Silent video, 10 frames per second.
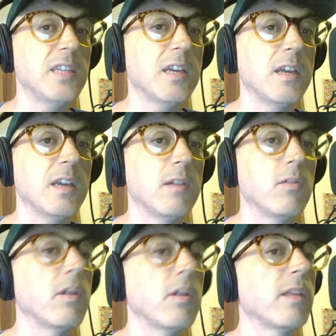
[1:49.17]
it'll look
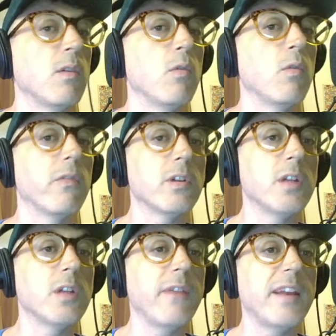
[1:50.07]
like the old version of
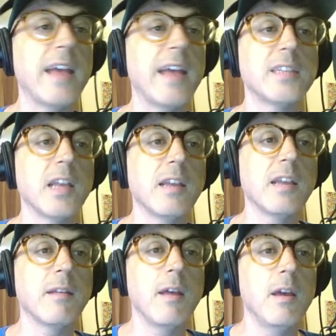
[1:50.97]
Audacity,
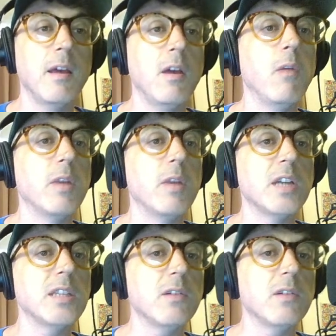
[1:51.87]
which I still
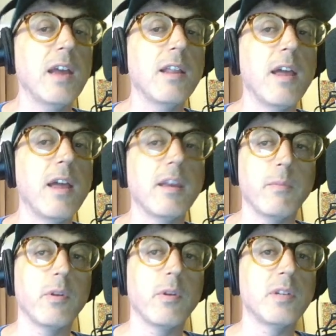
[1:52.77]
kind of like. I'm pretty
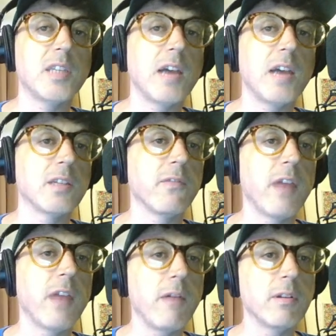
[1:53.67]
nostalgic for that one.